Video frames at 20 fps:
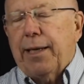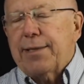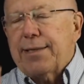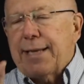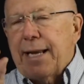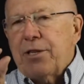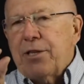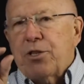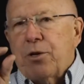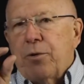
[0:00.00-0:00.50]

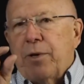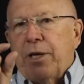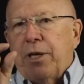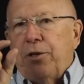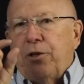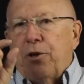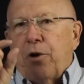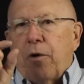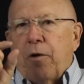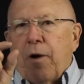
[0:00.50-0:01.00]
sensor
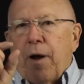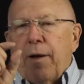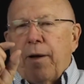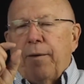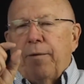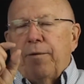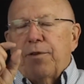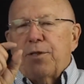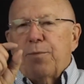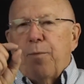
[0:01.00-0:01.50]
in your
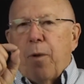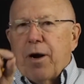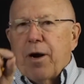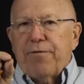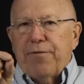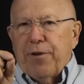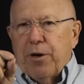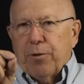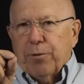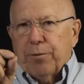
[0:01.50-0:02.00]

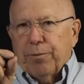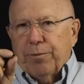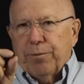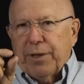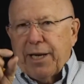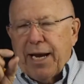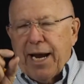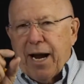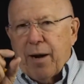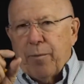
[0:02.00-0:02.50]

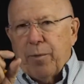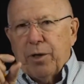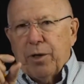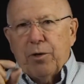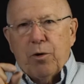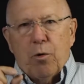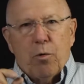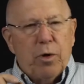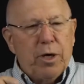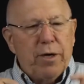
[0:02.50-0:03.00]
smartphone
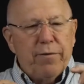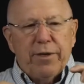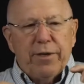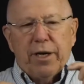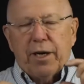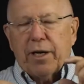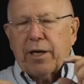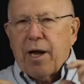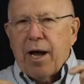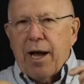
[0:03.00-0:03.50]
camera or
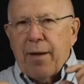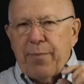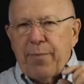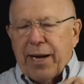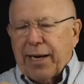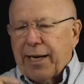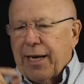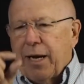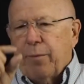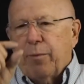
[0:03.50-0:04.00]
even in a
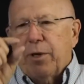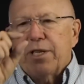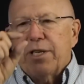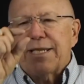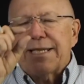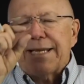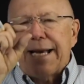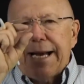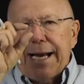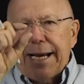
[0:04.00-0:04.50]
compact camera
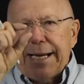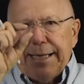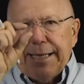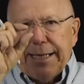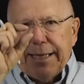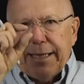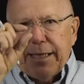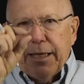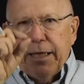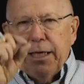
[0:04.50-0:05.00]
is
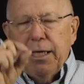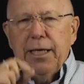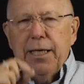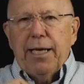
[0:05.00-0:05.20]
tiny,